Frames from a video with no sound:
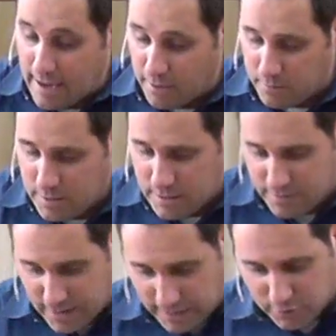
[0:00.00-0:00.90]
Now
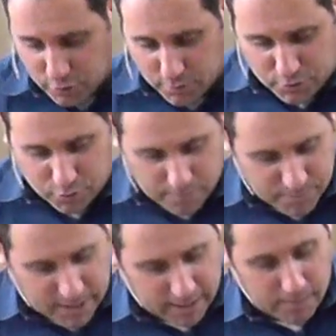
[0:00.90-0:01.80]
they do it to
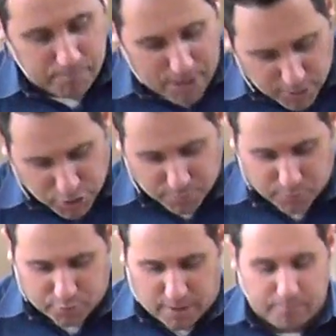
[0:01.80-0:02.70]
obtain a
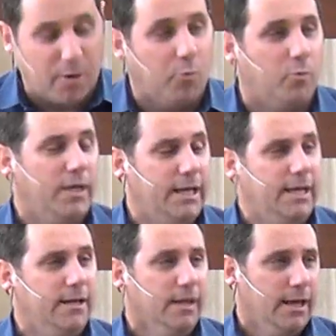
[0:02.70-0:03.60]
perishable crown, but
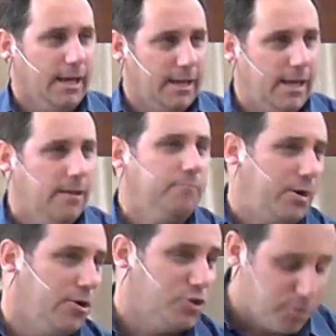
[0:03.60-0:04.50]
we an
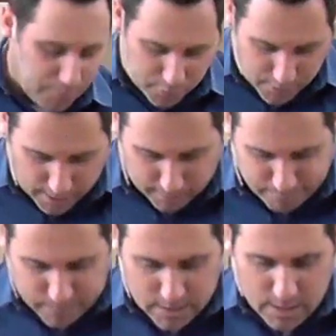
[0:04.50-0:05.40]
imperishable crown.